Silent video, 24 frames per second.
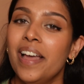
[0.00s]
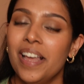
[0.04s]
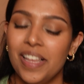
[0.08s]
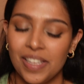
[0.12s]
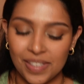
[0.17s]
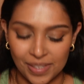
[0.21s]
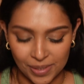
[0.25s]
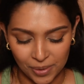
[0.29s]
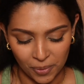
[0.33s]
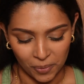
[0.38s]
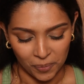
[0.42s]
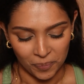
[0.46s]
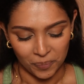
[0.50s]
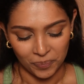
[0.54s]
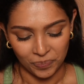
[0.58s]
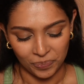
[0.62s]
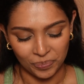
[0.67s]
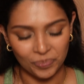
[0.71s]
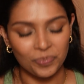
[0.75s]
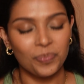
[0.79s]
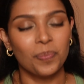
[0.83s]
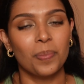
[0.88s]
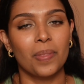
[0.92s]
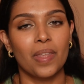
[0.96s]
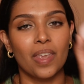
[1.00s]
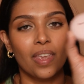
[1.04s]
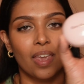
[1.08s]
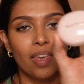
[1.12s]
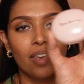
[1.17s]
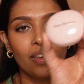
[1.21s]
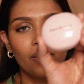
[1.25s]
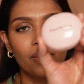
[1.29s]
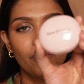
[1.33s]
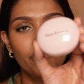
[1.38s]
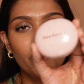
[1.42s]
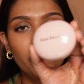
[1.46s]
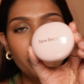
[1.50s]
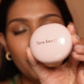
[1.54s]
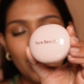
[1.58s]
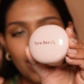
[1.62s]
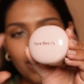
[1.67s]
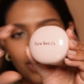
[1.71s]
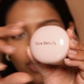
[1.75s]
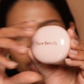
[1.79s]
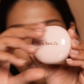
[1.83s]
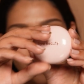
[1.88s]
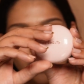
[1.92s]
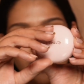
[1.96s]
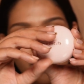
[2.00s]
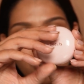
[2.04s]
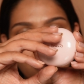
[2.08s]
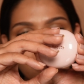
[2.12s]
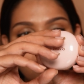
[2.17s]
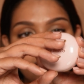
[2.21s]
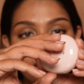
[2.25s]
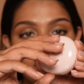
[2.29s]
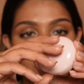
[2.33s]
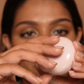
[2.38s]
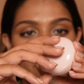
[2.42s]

So for blush, this is,